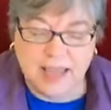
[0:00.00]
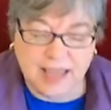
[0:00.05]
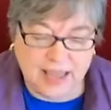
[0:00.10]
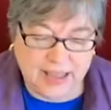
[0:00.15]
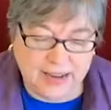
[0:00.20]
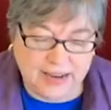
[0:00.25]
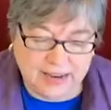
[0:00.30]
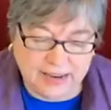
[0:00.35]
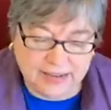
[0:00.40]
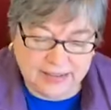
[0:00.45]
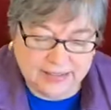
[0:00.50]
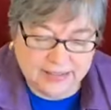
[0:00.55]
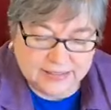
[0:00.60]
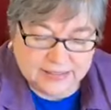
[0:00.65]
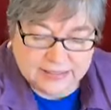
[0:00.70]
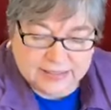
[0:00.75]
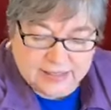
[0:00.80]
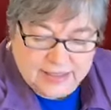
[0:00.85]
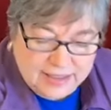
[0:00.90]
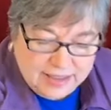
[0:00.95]
And
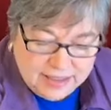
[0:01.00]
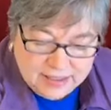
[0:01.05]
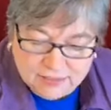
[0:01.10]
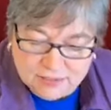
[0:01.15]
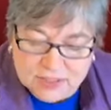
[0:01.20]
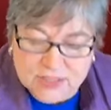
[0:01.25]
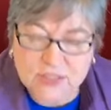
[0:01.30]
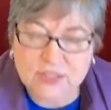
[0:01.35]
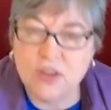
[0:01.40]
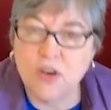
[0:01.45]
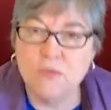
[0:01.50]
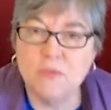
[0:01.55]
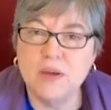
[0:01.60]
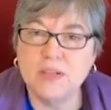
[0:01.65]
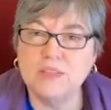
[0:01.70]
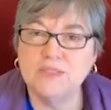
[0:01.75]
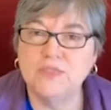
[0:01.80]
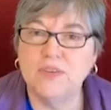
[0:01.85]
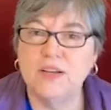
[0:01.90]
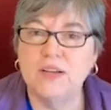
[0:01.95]
it was so
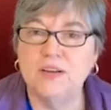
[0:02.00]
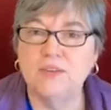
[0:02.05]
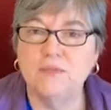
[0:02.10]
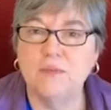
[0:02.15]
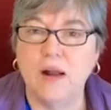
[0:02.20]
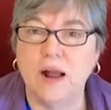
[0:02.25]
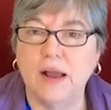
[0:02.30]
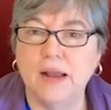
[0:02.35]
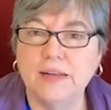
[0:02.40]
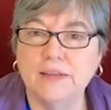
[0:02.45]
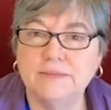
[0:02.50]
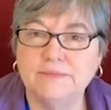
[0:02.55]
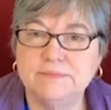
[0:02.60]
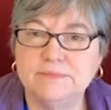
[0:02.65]
much fun to write.